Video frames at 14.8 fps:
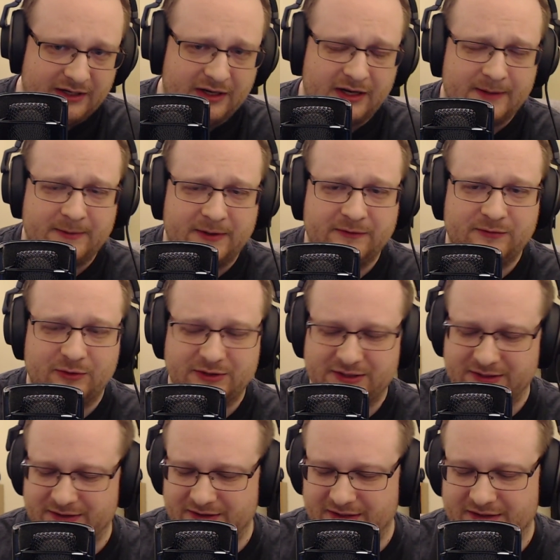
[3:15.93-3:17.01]
Um,
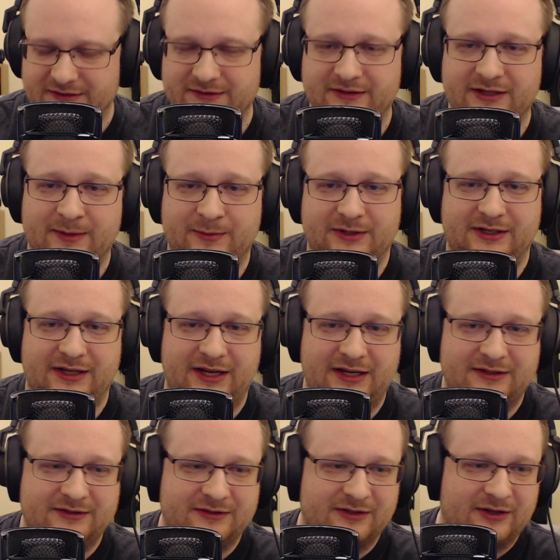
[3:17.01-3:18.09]
unfortunately, it doesn't come with a
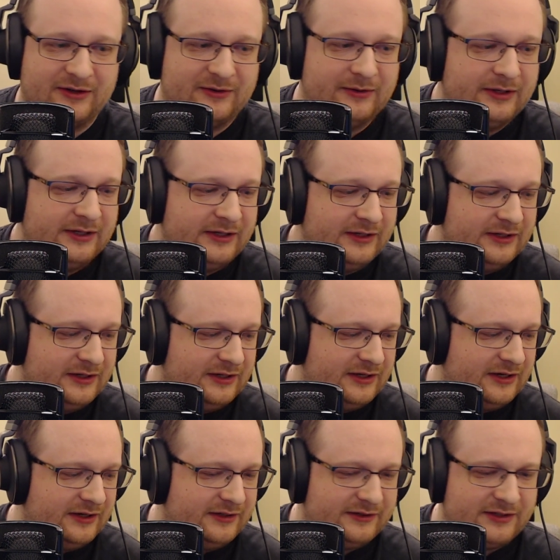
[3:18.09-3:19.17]
case, though.
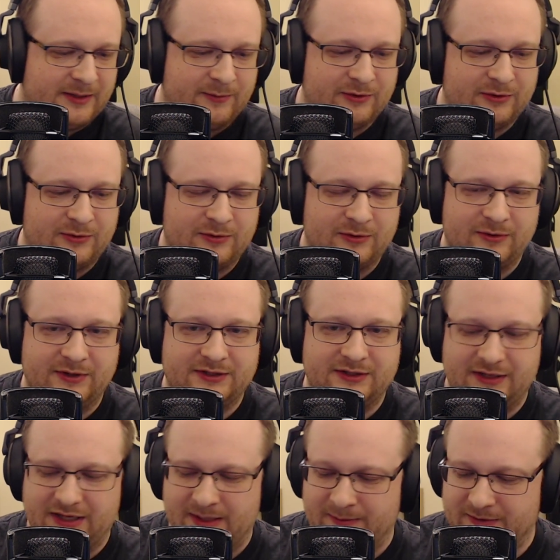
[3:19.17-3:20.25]
Uh, it does come with a quarter-inch
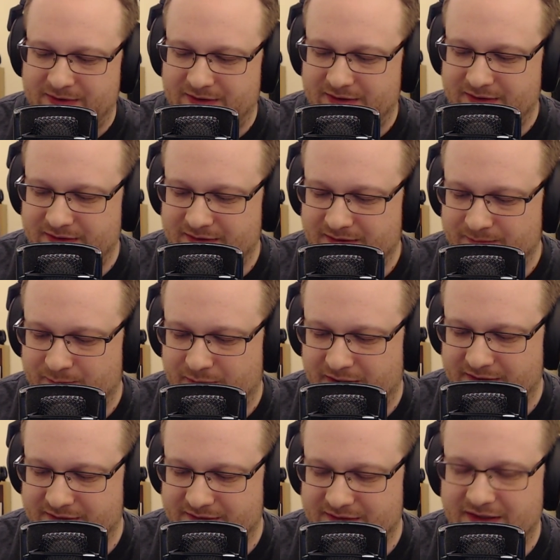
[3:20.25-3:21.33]
adapter,
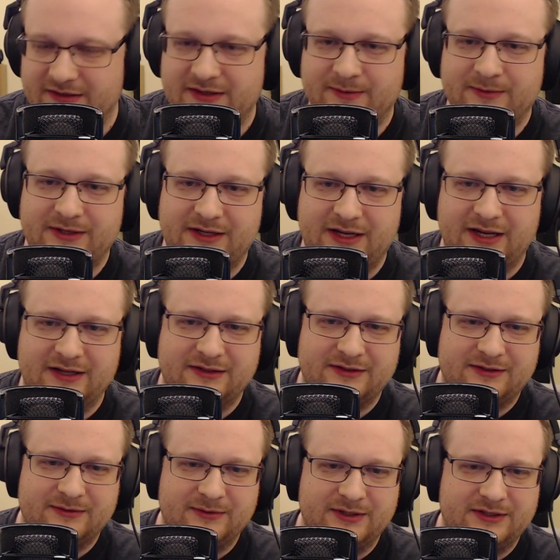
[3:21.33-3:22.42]
but it does not come with a
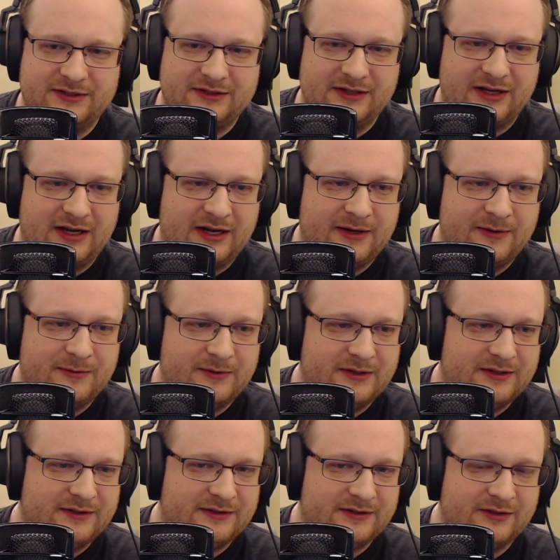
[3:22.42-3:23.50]
case, which I
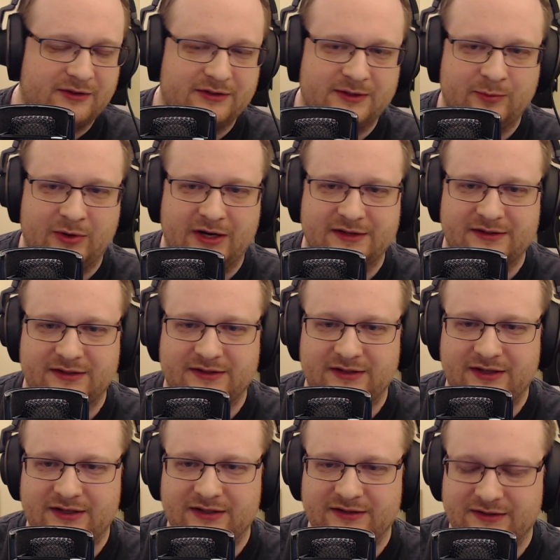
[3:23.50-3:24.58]
was a little surprised to
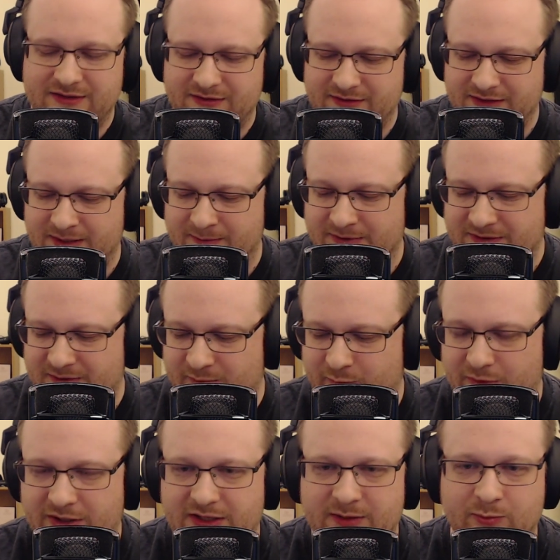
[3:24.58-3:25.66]
see, considering the M S R
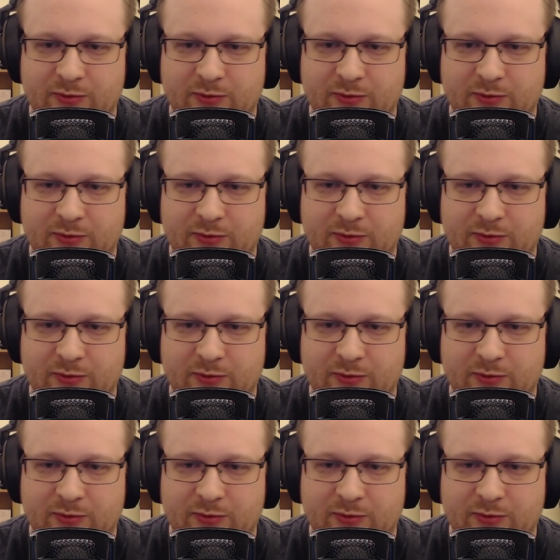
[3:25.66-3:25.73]
P.